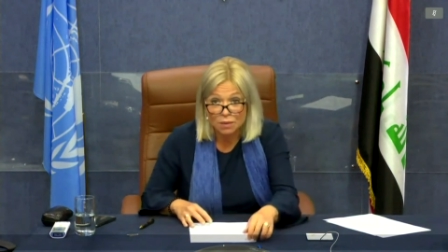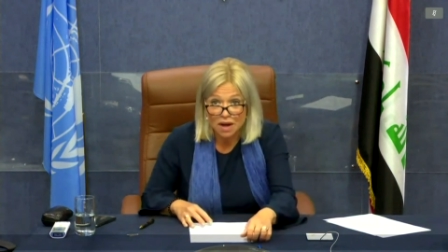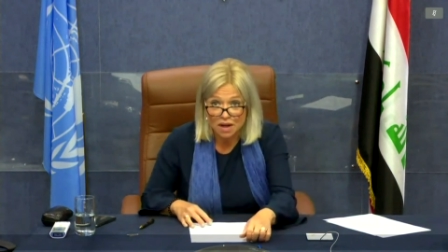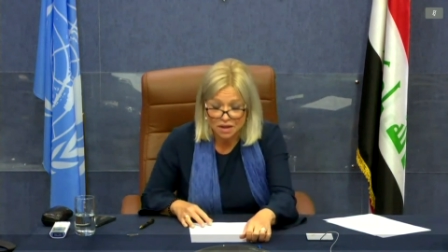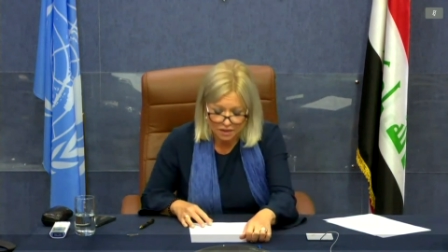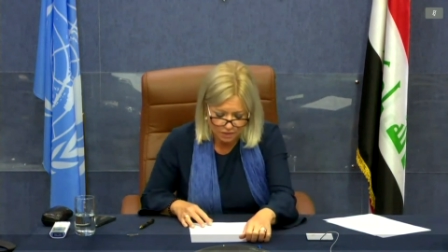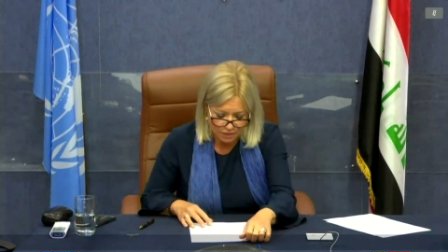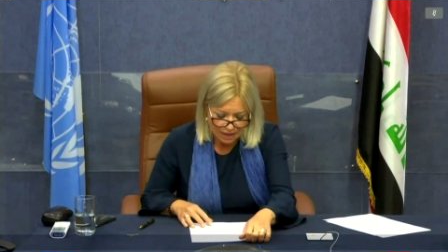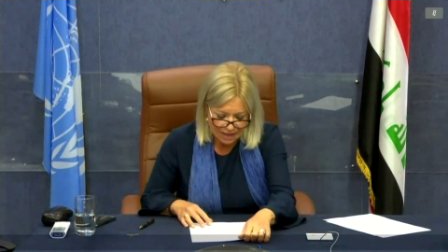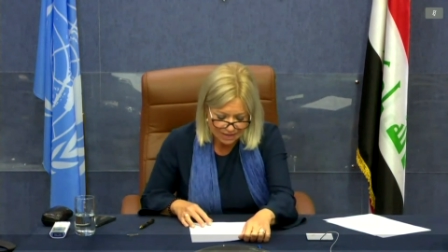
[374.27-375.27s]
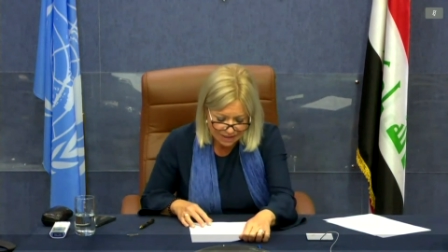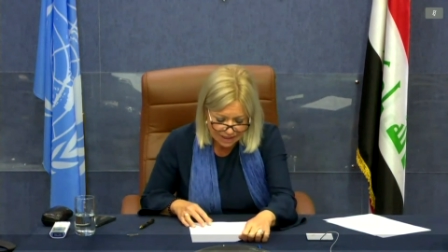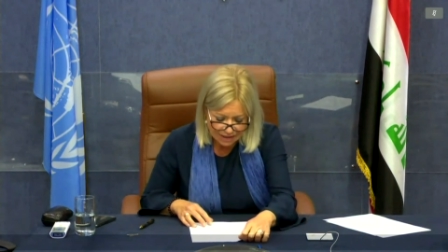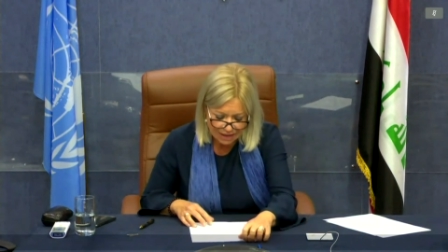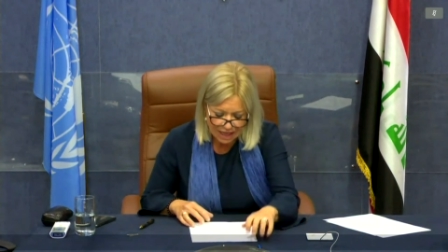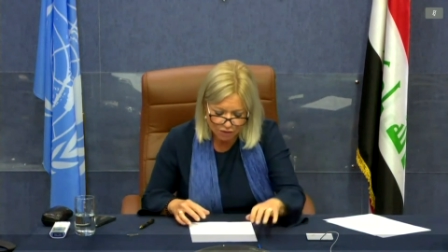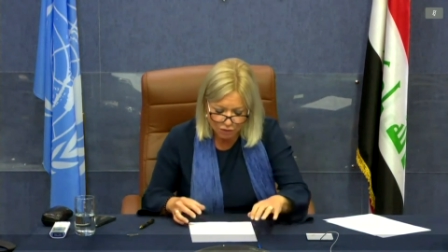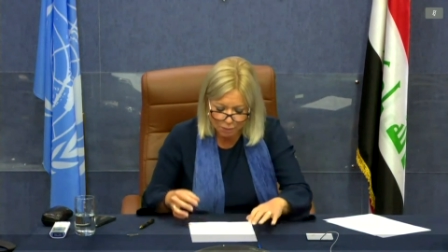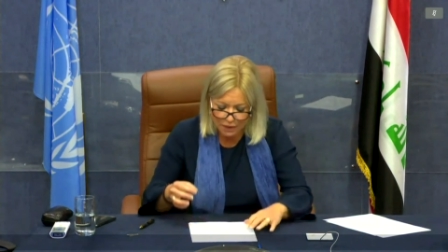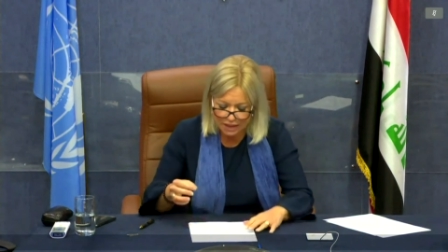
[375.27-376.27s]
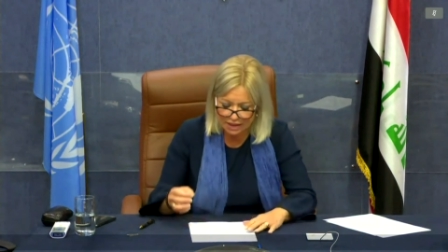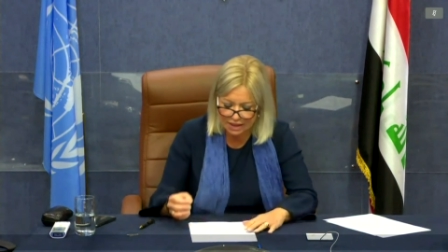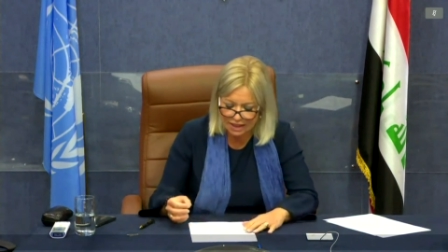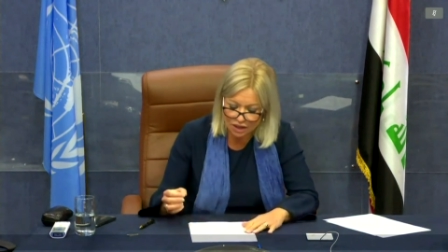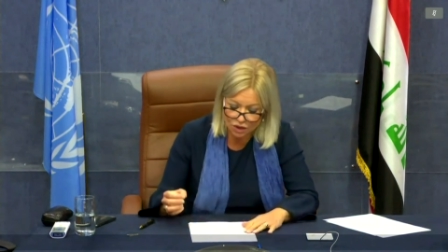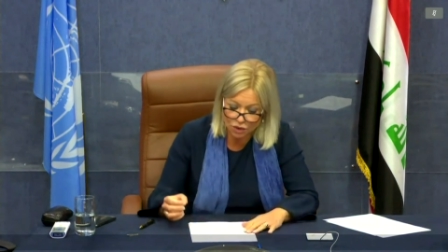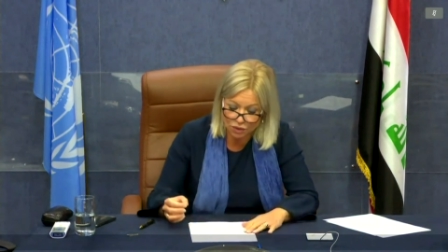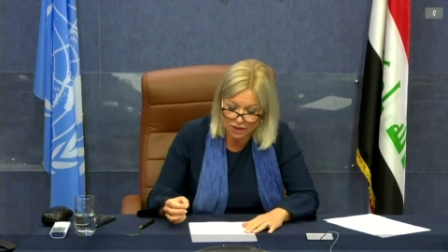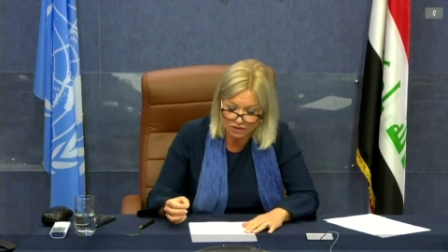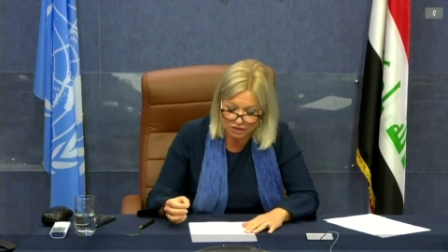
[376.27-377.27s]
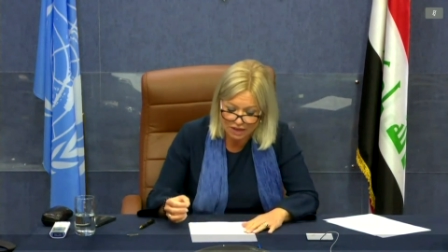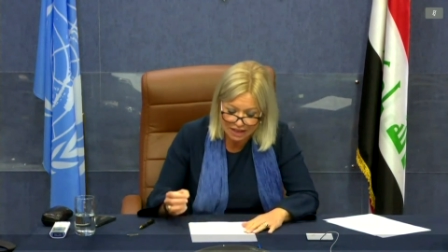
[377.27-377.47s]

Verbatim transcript: Iraq has clearly and repeatedly encouraged,